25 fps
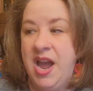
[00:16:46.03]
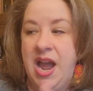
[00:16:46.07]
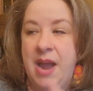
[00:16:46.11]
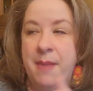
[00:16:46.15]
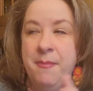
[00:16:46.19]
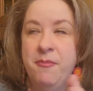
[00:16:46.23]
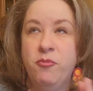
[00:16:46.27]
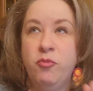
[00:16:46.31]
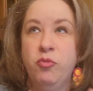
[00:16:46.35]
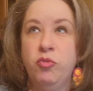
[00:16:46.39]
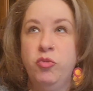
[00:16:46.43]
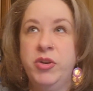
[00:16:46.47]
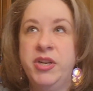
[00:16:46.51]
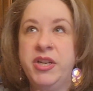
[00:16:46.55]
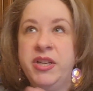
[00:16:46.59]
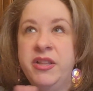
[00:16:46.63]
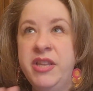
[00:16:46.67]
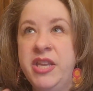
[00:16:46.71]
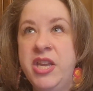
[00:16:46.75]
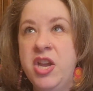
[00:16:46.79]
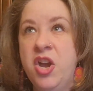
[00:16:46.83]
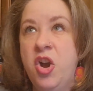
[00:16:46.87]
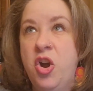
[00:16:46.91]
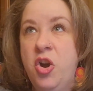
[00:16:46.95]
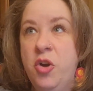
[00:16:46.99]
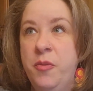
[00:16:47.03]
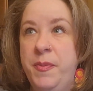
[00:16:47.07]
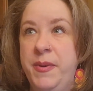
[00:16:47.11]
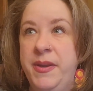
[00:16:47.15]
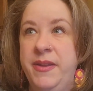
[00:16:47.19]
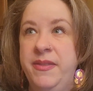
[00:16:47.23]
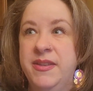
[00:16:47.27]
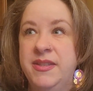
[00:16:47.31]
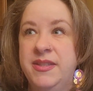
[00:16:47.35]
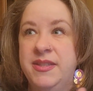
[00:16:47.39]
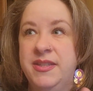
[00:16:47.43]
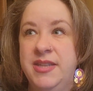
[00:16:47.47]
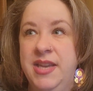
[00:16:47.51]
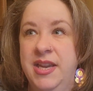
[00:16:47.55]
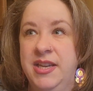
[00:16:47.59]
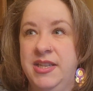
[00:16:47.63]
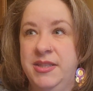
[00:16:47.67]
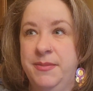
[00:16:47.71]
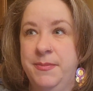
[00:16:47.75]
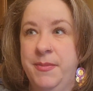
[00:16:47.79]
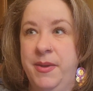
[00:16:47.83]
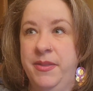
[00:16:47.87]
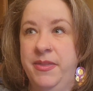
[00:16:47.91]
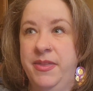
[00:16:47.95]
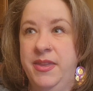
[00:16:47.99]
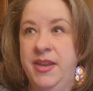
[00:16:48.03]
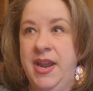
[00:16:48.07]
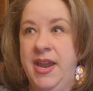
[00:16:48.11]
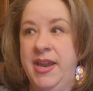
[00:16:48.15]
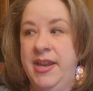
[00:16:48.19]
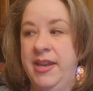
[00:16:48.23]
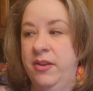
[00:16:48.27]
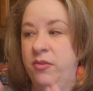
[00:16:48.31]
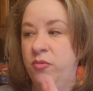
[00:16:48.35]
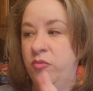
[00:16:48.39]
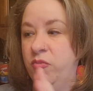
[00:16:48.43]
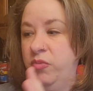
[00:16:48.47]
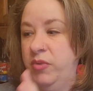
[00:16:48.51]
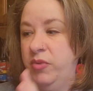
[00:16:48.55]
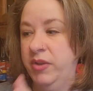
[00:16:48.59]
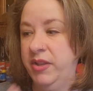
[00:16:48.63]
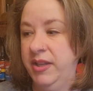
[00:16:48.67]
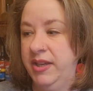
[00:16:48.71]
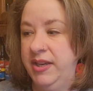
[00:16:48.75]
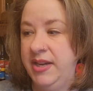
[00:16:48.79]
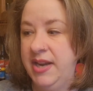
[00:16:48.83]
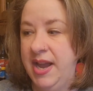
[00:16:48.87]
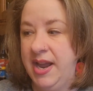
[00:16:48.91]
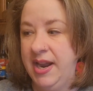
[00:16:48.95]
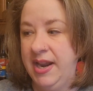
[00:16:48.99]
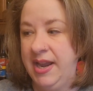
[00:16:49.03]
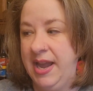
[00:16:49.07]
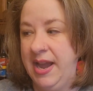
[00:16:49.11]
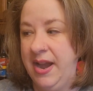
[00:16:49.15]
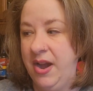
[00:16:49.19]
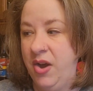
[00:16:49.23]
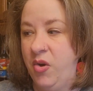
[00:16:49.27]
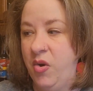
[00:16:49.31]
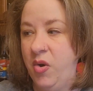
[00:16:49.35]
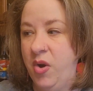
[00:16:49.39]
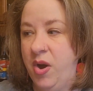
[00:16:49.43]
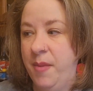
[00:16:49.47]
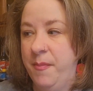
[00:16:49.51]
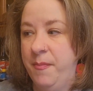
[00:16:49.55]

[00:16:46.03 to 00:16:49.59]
I'm really hoping this next month that I can really knock out